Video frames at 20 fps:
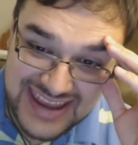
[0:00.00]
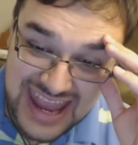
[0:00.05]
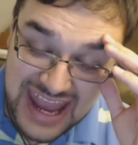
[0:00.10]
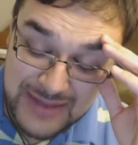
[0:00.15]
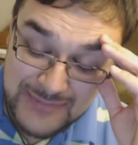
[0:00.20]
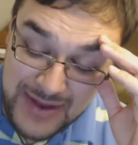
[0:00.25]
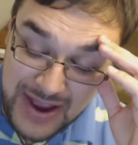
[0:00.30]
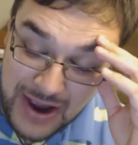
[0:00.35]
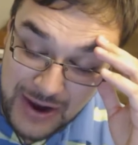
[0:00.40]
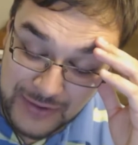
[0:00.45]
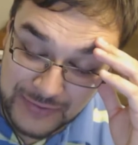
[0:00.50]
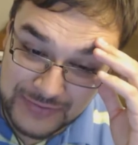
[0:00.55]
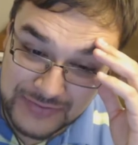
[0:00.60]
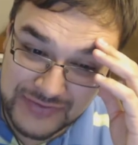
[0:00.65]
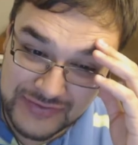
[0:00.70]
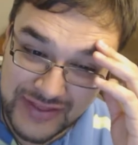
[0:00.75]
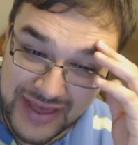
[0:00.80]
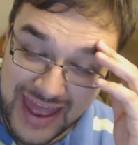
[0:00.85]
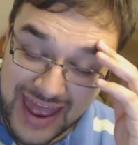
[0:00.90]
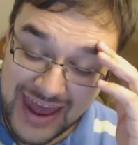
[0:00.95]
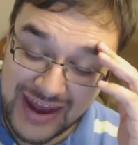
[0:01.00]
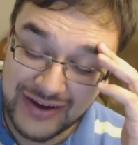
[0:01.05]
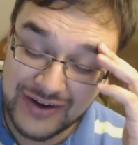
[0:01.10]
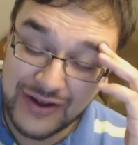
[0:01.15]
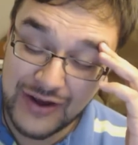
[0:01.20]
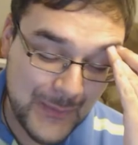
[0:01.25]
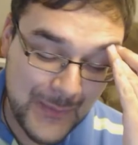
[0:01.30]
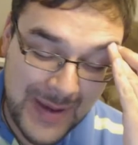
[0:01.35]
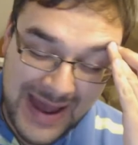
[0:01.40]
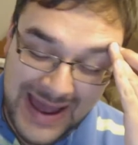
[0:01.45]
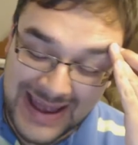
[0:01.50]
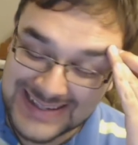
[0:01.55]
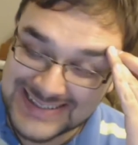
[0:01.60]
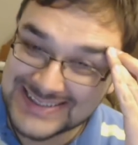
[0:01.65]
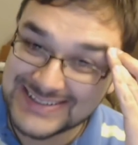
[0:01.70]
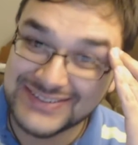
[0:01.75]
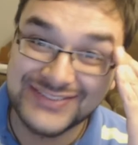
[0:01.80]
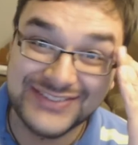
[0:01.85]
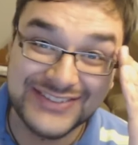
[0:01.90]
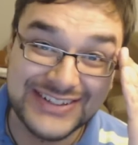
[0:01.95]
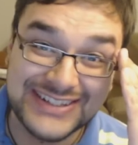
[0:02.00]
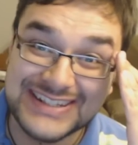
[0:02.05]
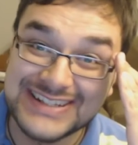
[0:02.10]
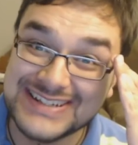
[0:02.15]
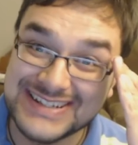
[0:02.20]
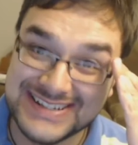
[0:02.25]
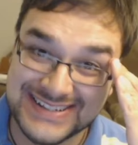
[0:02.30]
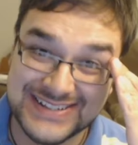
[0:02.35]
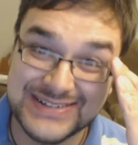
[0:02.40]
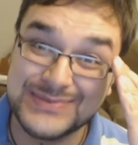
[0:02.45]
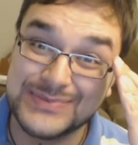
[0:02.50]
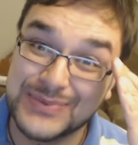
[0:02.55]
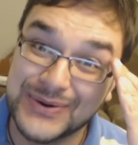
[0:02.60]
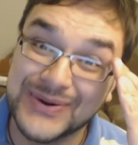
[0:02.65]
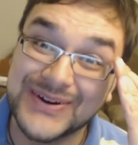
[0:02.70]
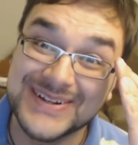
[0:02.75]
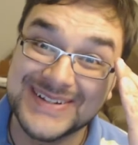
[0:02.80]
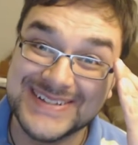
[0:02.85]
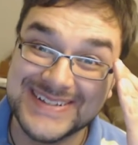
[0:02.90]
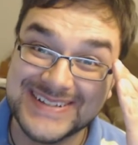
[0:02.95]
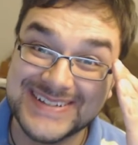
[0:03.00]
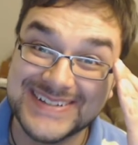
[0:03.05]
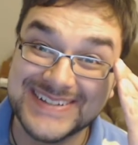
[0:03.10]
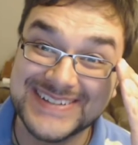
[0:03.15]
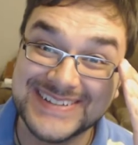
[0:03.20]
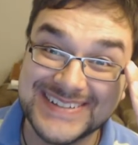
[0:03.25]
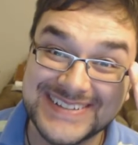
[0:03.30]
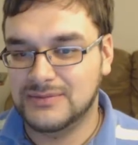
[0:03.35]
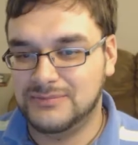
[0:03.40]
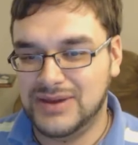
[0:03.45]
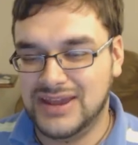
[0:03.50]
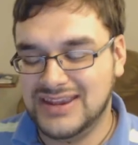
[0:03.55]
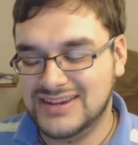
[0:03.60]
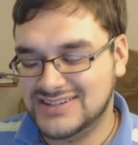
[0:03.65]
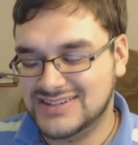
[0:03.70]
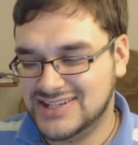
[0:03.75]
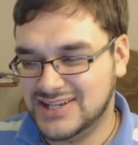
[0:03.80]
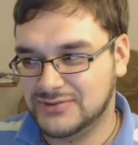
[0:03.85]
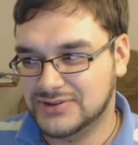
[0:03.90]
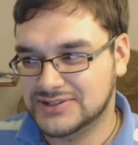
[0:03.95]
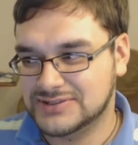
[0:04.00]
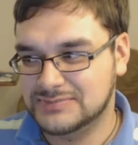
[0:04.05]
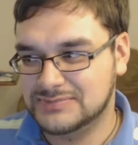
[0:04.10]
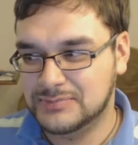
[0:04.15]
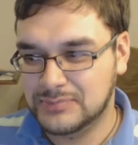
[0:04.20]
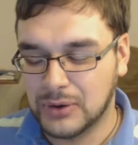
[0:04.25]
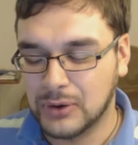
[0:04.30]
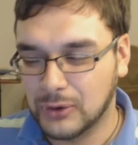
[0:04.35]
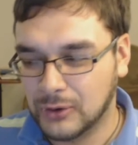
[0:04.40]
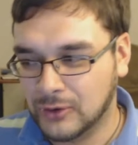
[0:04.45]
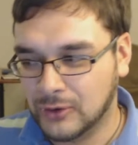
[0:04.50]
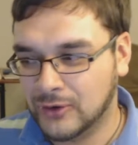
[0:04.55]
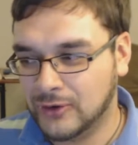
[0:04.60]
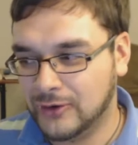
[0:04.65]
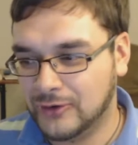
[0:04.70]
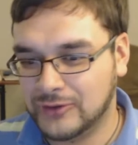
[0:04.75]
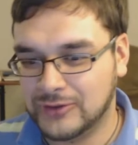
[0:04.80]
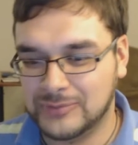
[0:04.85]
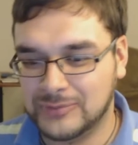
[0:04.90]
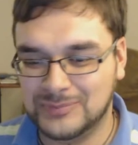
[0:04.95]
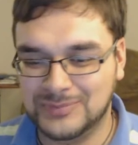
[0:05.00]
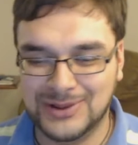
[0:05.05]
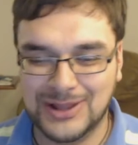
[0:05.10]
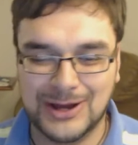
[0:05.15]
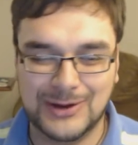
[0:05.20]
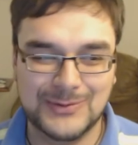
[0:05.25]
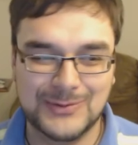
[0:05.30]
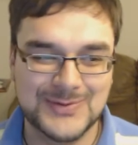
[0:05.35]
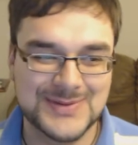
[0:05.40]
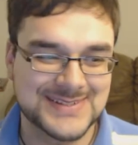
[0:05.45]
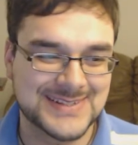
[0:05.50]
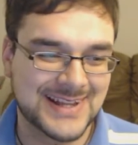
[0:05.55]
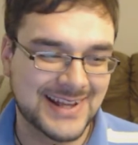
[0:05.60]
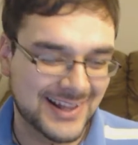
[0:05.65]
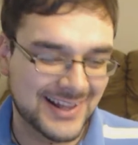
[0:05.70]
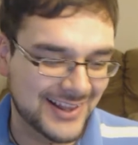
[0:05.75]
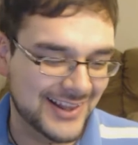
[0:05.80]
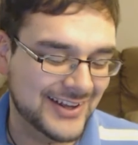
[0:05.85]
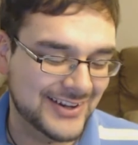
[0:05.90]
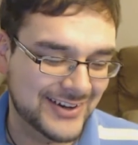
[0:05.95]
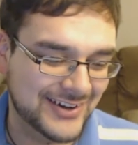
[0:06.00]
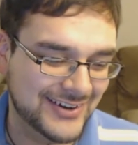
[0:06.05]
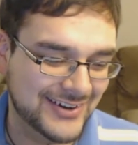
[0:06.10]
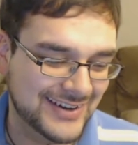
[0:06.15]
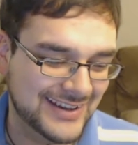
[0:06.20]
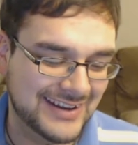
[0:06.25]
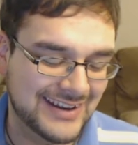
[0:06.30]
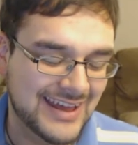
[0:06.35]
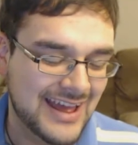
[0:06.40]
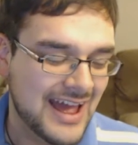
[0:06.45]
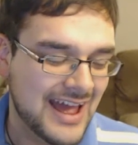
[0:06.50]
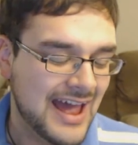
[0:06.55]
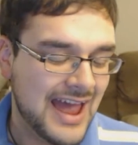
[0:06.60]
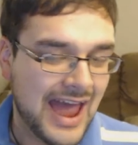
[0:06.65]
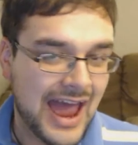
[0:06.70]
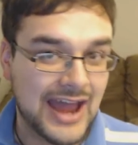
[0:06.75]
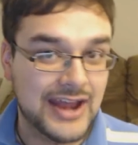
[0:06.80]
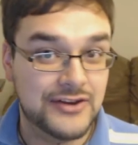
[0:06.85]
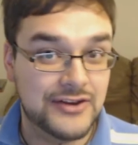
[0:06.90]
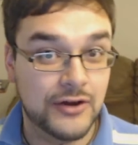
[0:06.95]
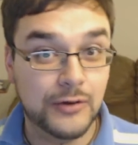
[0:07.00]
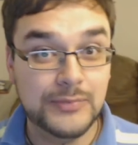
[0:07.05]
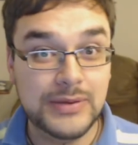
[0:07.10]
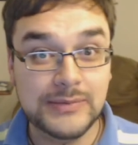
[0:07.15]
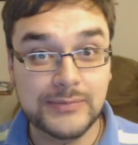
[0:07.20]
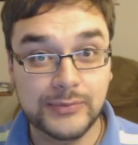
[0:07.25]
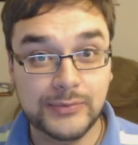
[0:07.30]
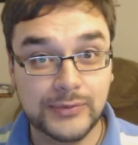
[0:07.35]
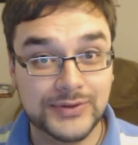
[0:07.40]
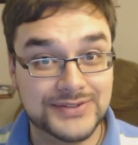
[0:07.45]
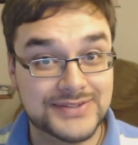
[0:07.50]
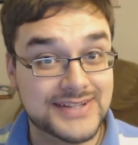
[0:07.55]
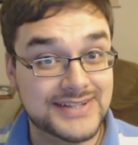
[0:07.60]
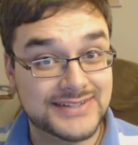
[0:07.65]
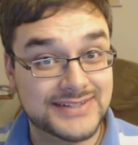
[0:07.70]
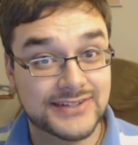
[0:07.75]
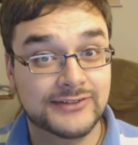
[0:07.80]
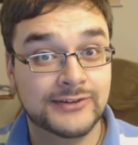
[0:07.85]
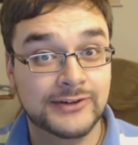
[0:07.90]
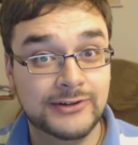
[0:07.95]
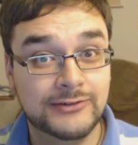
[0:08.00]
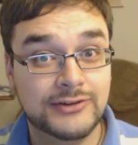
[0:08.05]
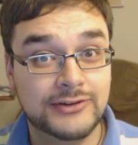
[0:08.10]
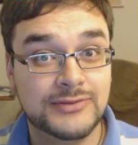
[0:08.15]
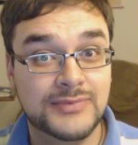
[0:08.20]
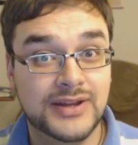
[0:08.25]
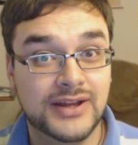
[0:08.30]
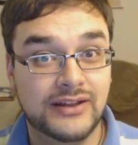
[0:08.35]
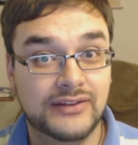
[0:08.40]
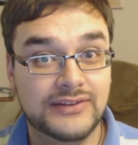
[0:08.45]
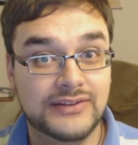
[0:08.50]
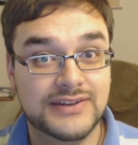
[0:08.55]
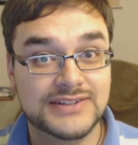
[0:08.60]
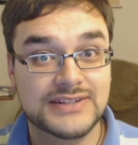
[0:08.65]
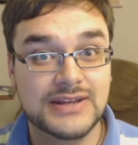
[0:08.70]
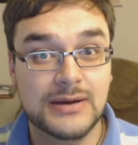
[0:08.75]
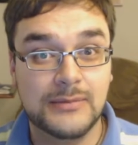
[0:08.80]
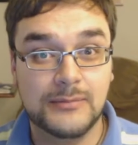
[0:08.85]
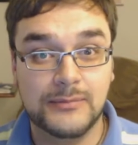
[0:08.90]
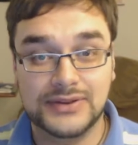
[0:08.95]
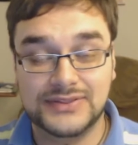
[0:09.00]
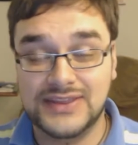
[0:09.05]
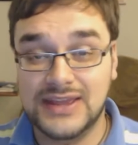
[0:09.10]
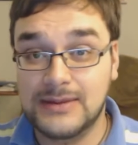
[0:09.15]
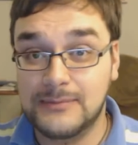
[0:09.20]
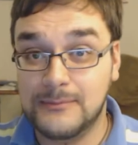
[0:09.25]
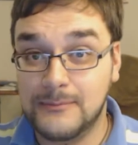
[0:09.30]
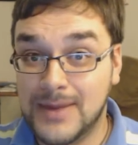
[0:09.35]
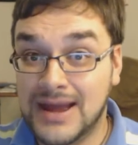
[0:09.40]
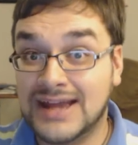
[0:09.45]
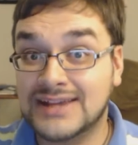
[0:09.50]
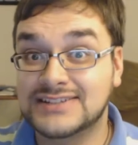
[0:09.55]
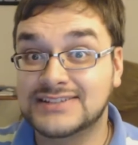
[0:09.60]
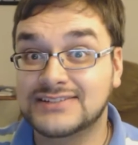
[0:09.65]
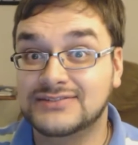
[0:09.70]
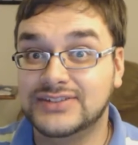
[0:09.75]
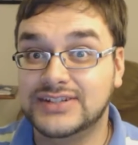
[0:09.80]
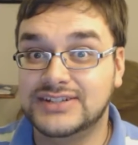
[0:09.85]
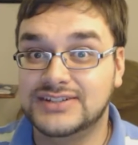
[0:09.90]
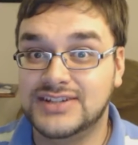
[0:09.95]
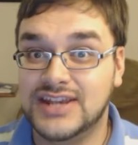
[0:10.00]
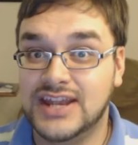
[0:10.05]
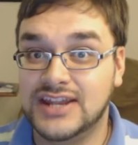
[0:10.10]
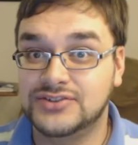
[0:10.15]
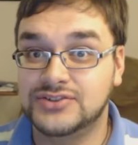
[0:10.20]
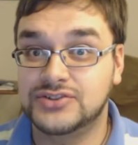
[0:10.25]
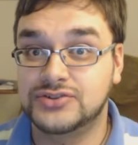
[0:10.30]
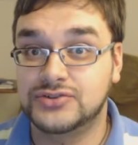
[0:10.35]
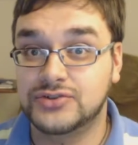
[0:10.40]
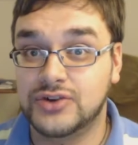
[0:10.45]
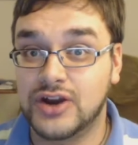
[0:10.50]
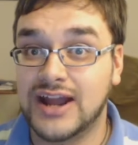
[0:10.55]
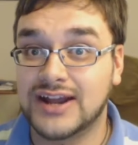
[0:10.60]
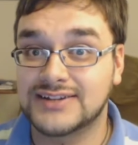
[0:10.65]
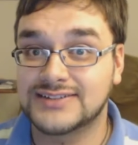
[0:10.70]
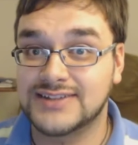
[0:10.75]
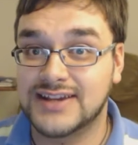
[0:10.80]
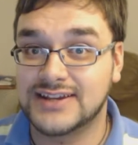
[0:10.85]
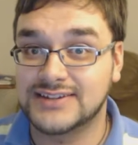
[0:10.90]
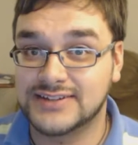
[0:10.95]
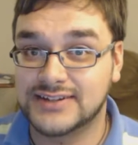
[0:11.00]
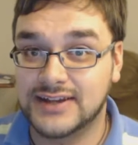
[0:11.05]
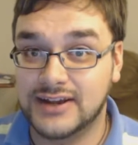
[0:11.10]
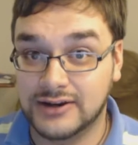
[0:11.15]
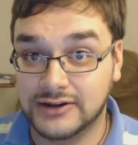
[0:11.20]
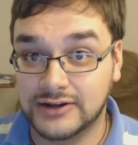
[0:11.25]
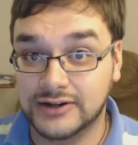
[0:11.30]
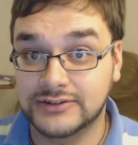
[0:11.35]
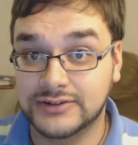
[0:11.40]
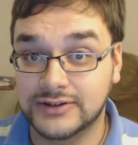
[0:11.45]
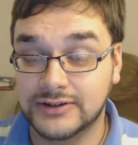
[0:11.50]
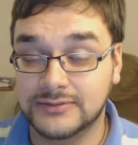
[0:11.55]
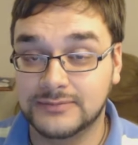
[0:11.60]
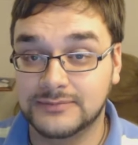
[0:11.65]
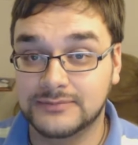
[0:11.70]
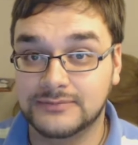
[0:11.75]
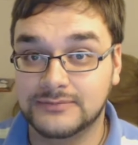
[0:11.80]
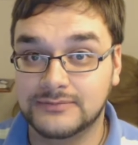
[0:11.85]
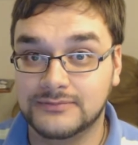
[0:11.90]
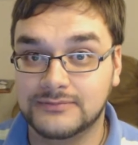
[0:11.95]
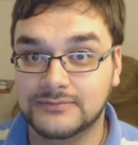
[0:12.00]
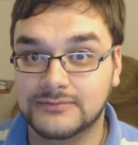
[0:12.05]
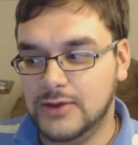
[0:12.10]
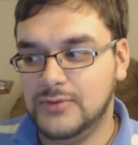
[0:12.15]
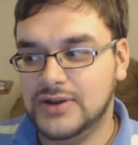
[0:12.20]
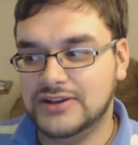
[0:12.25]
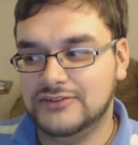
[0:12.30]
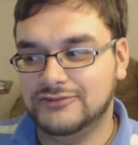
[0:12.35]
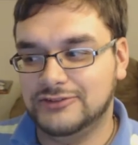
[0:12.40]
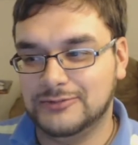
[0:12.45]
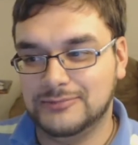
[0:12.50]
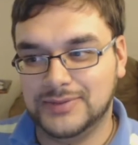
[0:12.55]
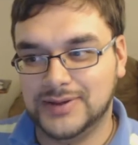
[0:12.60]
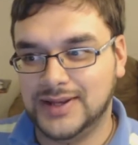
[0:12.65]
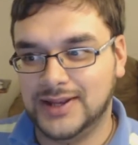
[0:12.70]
came out of that massively disappointed. The pacing was poor, the plot was cluttered, and I know people will disagree with me on this, but they massively changed Drax as a character. He went from